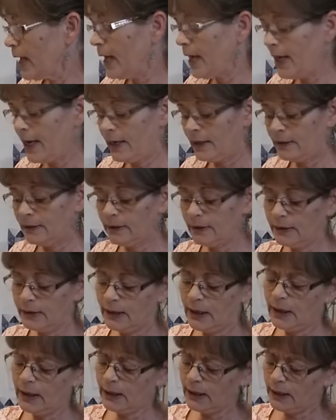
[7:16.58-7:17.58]
And
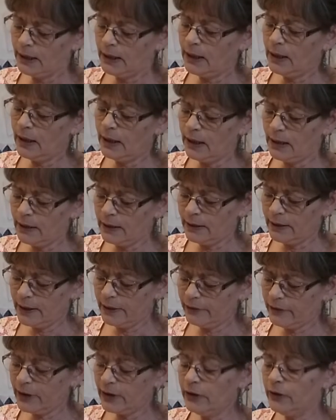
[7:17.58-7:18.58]
I
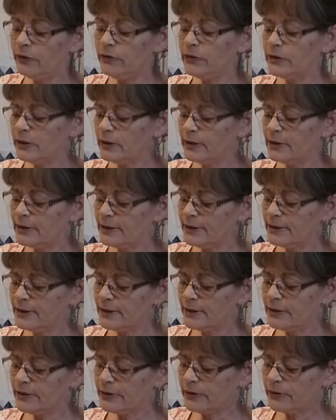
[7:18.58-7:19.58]
have to get used to the
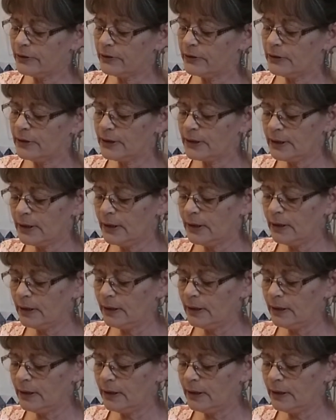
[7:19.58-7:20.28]
scissors.